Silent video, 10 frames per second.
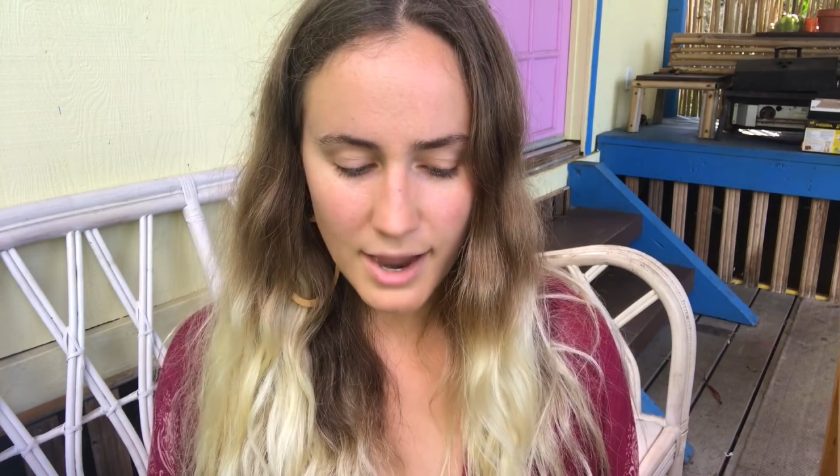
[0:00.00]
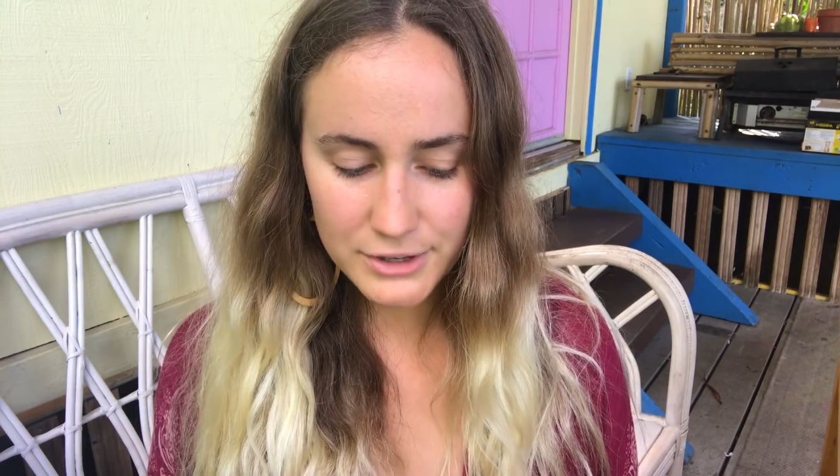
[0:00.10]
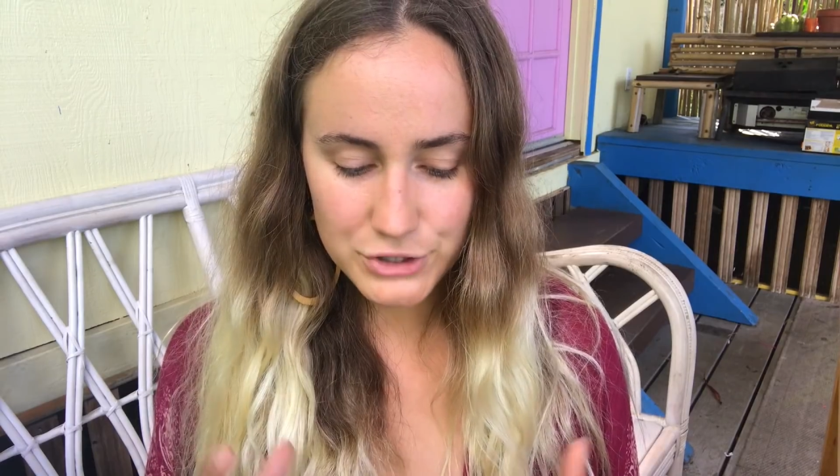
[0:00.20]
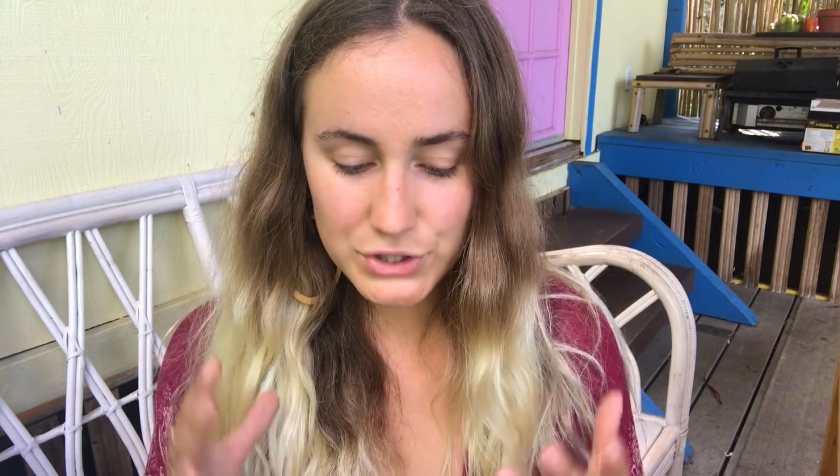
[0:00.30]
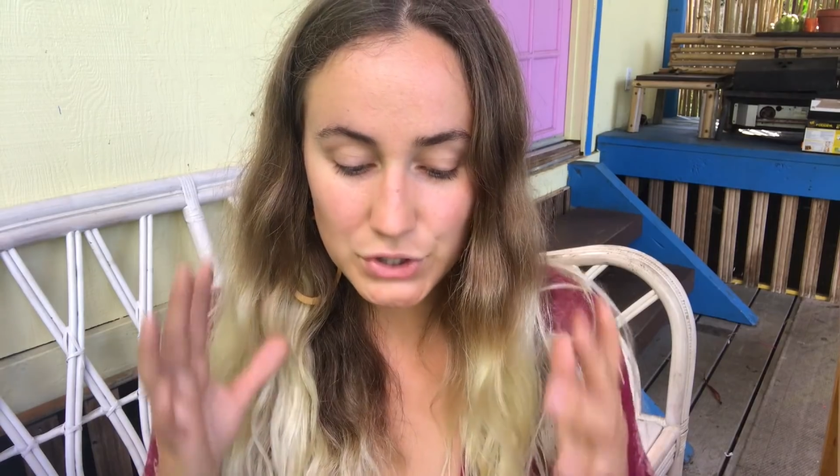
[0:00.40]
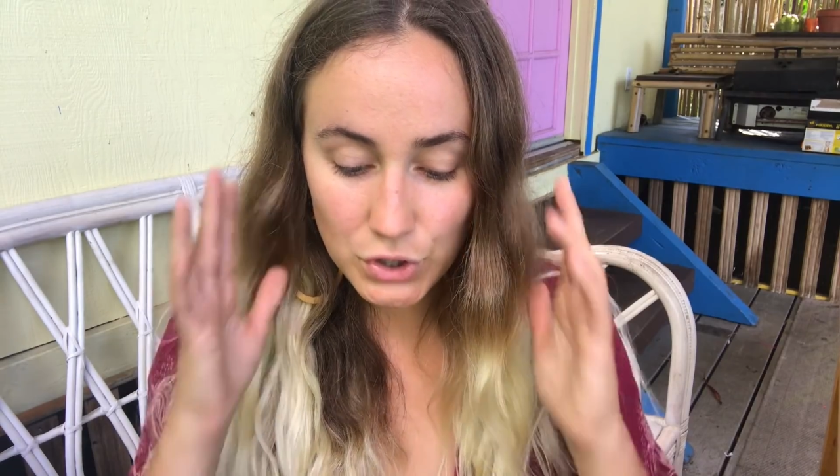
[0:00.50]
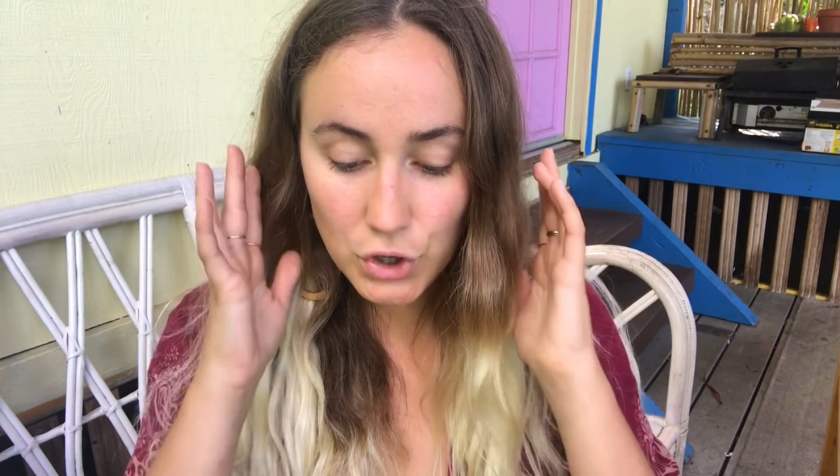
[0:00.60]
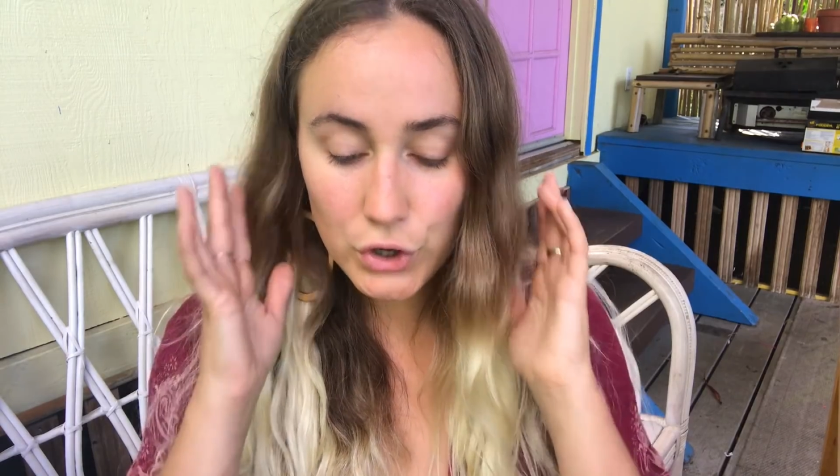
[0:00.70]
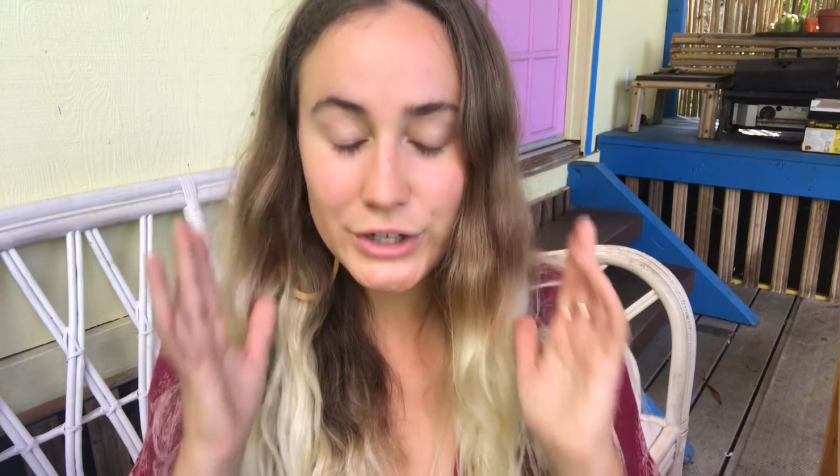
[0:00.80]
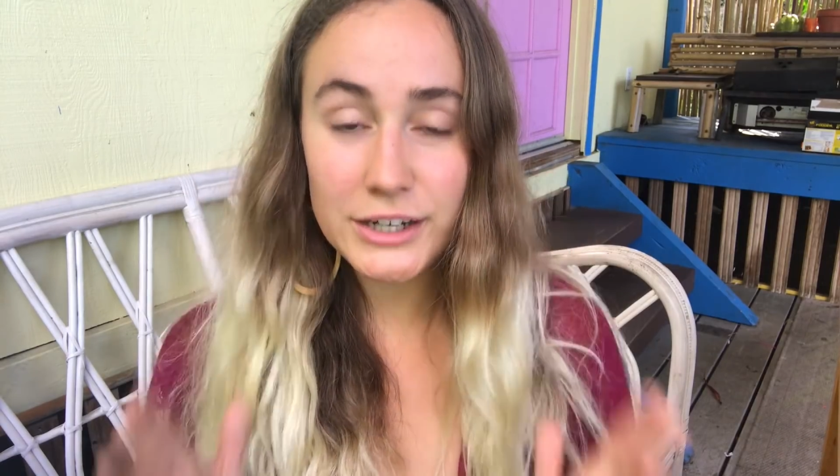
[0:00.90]
I just
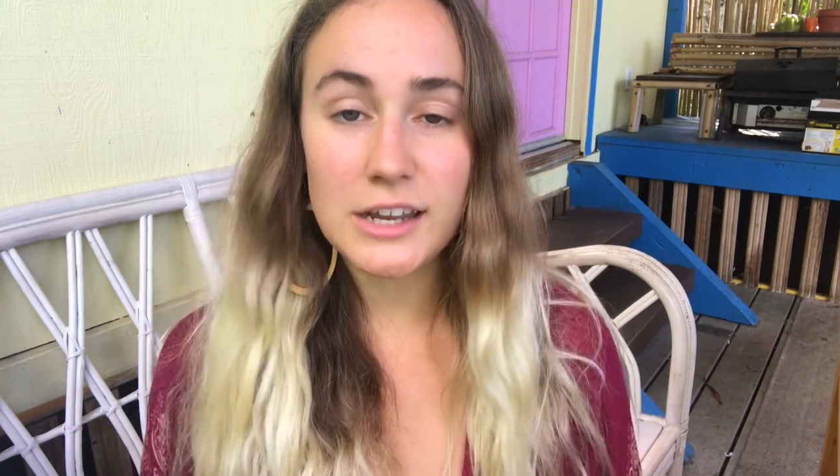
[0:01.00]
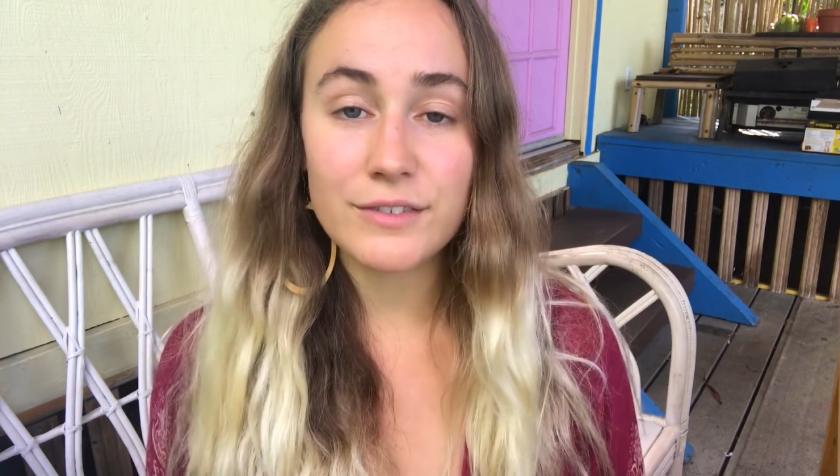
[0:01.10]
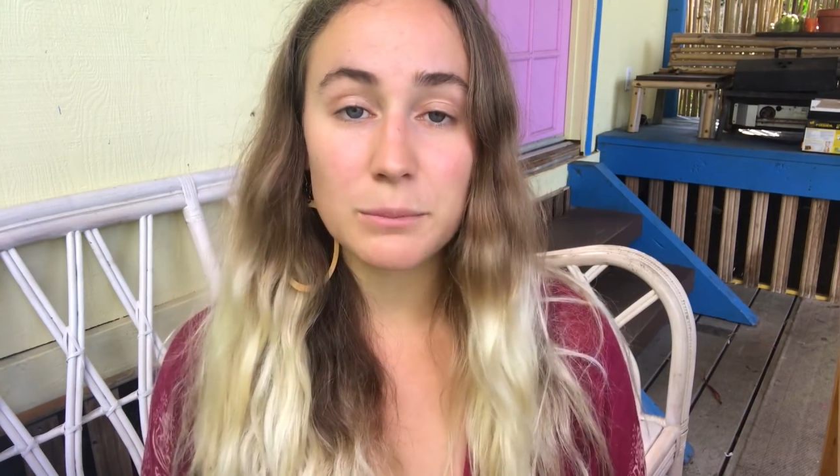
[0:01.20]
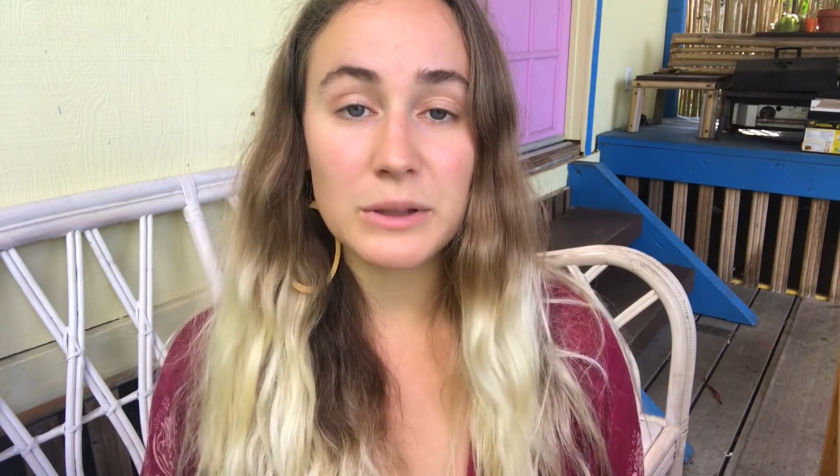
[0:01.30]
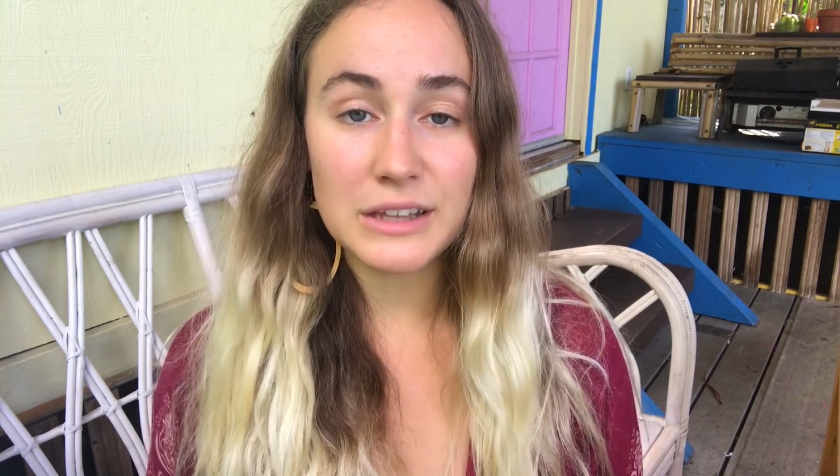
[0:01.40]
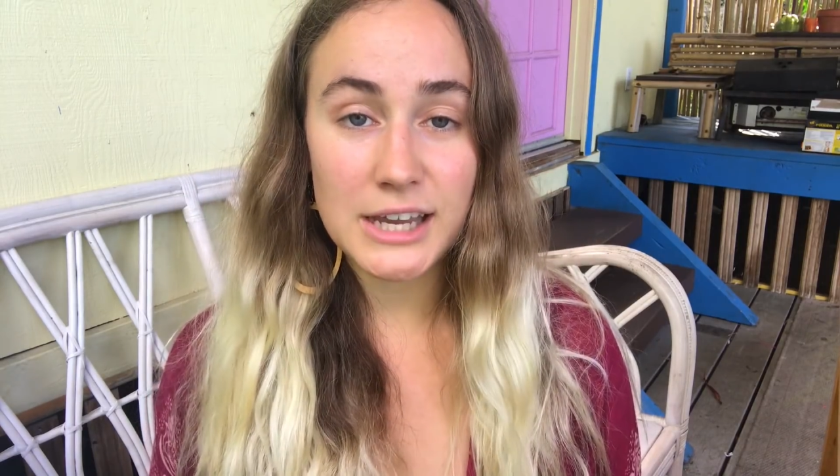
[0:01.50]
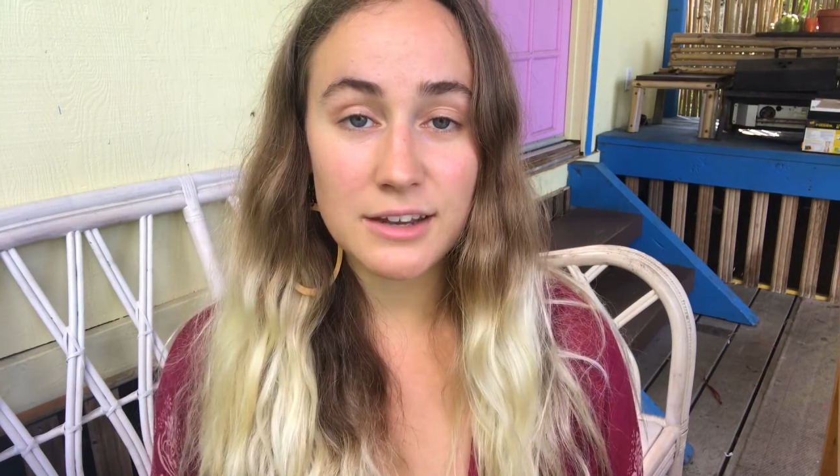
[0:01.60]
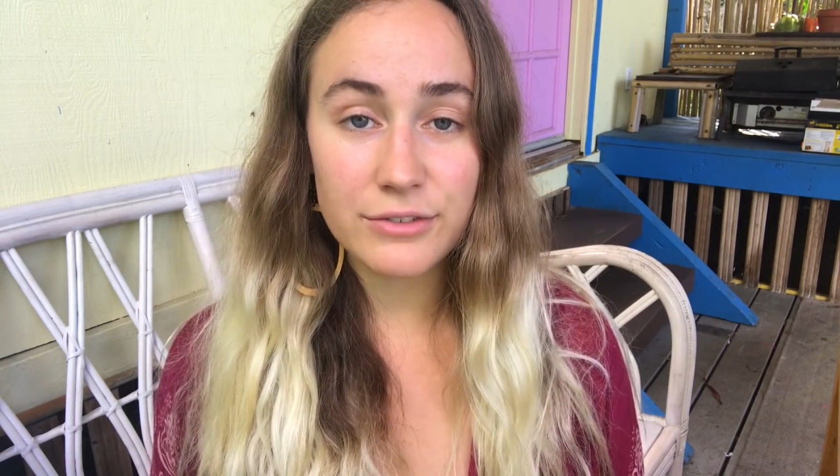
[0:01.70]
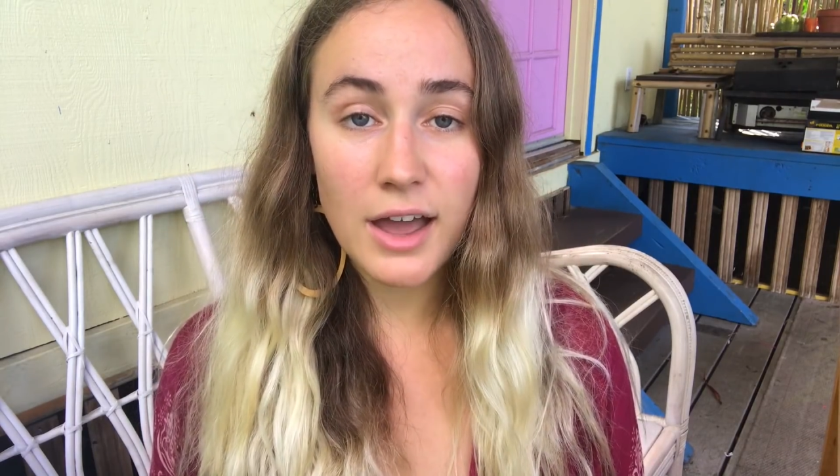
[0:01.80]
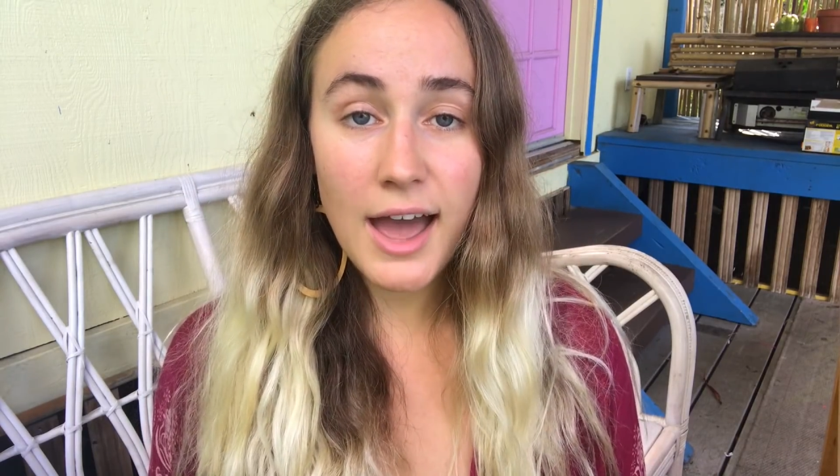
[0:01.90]
couldn't even
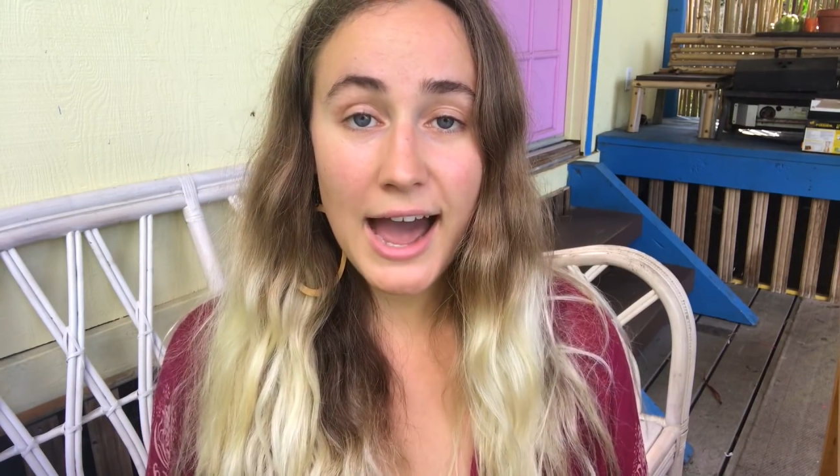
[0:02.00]
believe